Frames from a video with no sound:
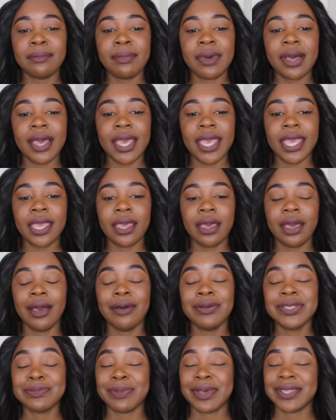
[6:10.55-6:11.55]
my, I
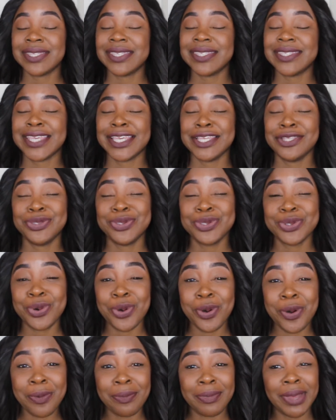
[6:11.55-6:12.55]
was about to say
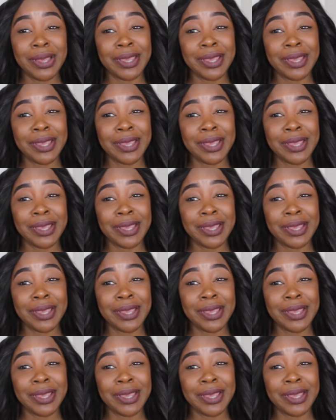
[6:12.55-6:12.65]
dorm.